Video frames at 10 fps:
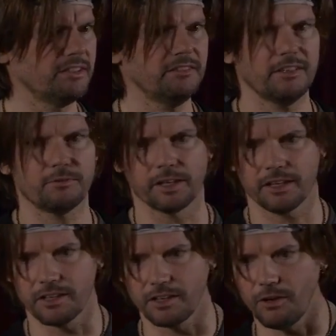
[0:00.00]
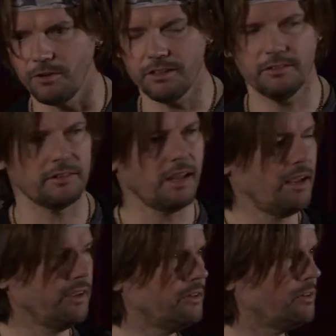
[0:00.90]
You don't know where you're going to go. You don't
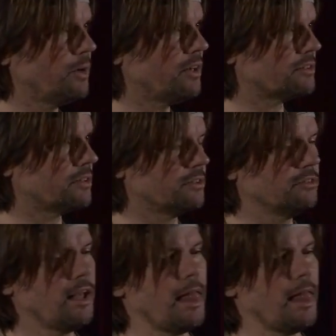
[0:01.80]
know what else to do.